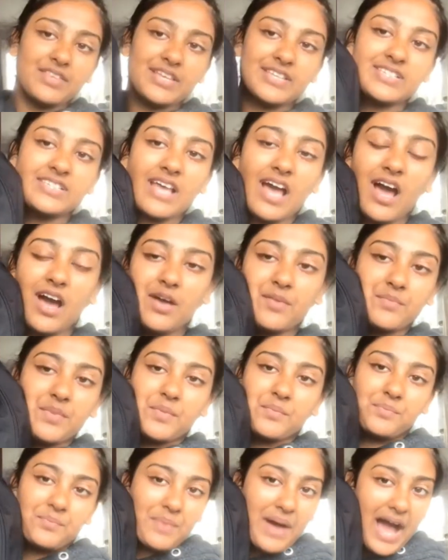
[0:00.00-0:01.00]
This
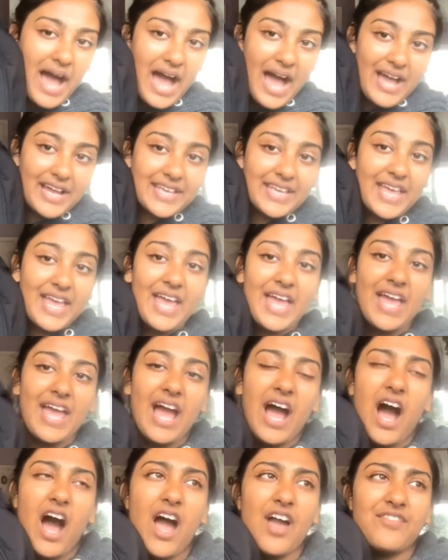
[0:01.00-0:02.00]
bag,
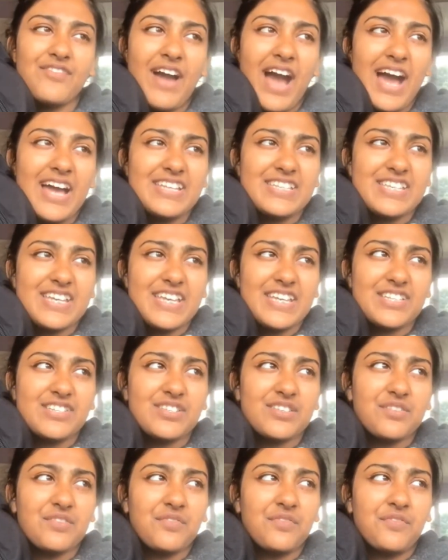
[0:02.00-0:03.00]
I've had
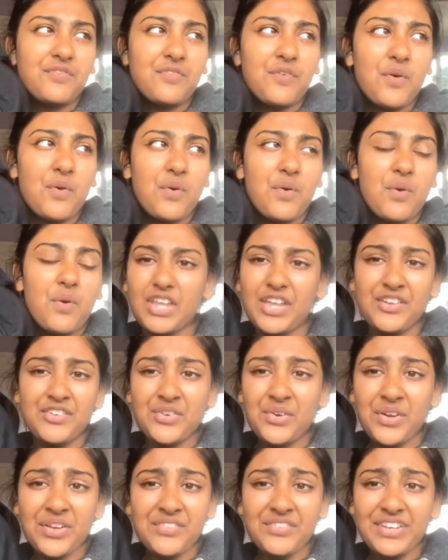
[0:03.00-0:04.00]
it for
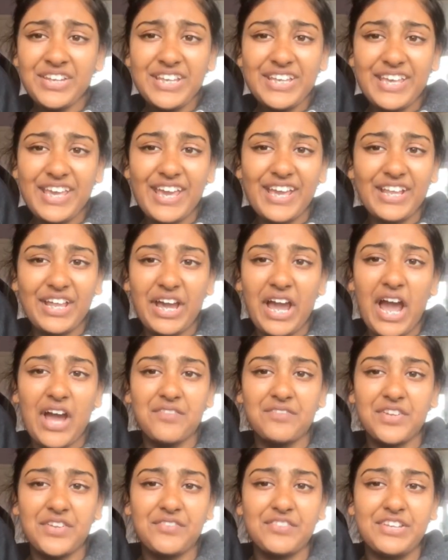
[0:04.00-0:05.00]
not even a year, like I
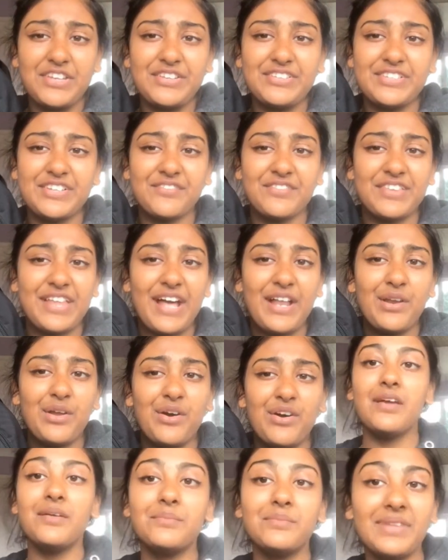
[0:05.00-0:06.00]
haven't even used it for that
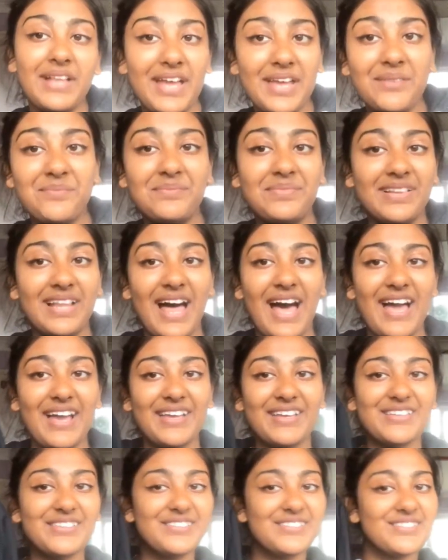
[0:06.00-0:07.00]
long. Plain
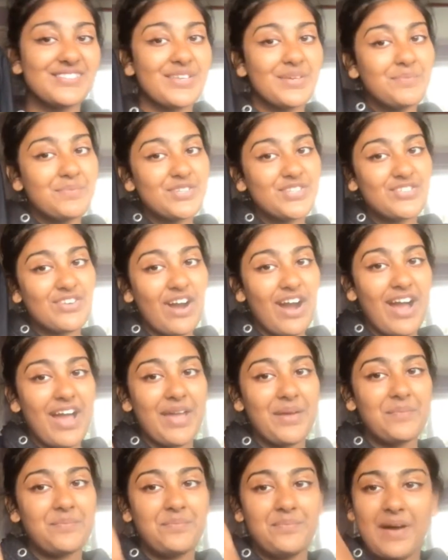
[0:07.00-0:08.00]
black, super
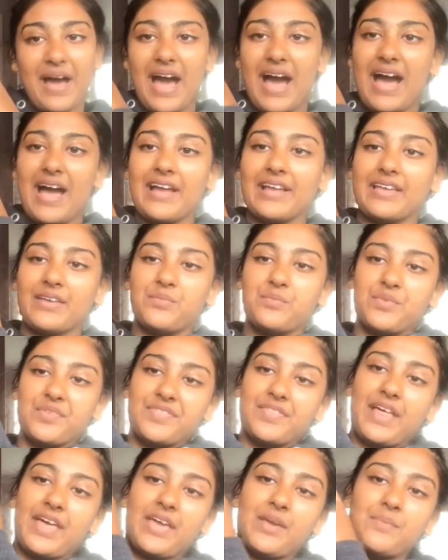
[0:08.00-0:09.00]
dry bag with
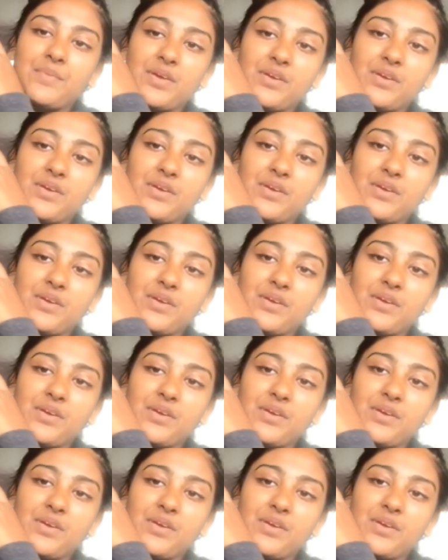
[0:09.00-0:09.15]
like a